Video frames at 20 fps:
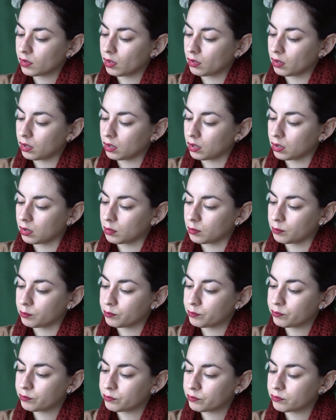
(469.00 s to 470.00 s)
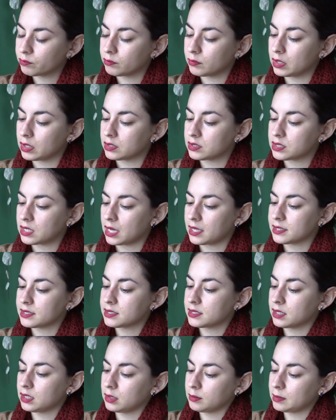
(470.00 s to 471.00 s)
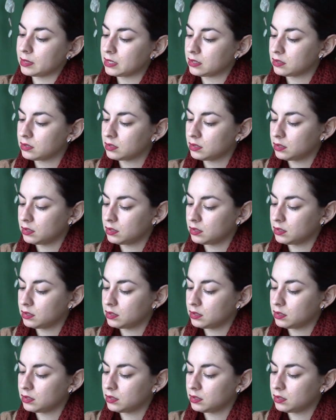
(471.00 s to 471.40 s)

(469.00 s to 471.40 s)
Let me untie this a little bit.